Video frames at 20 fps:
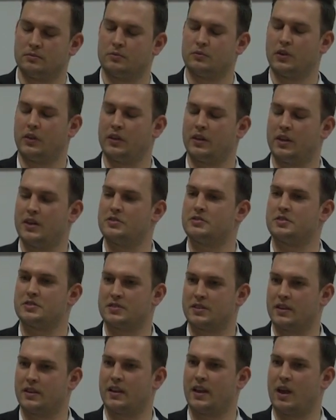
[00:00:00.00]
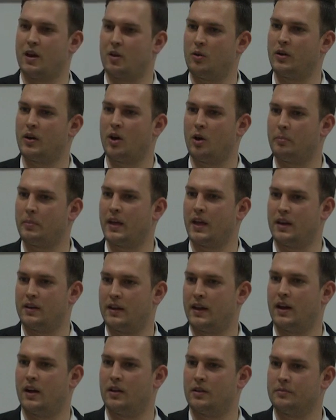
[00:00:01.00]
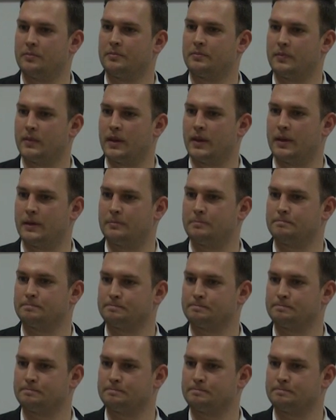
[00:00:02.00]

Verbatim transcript: really interesting how it all panned out. Yeah.